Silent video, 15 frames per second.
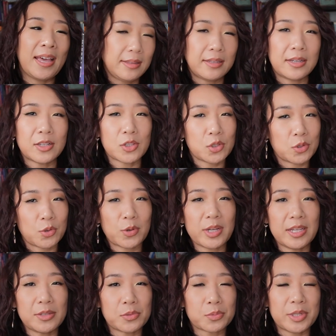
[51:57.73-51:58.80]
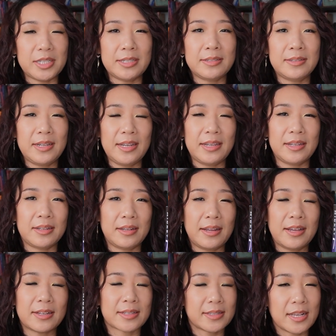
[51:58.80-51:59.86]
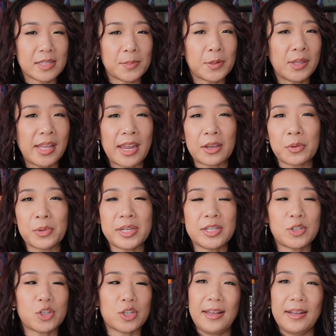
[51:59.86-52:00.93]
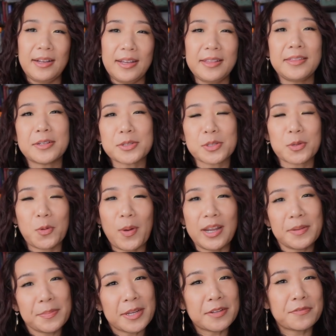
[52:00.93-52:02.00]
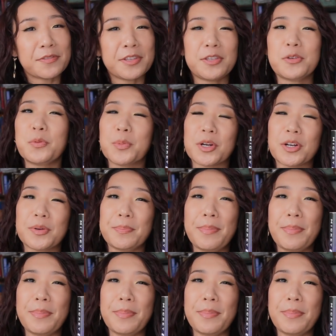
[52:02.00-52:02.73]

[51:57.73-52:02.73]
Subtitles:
The story is written in accessible language, and there's quite a bit of humor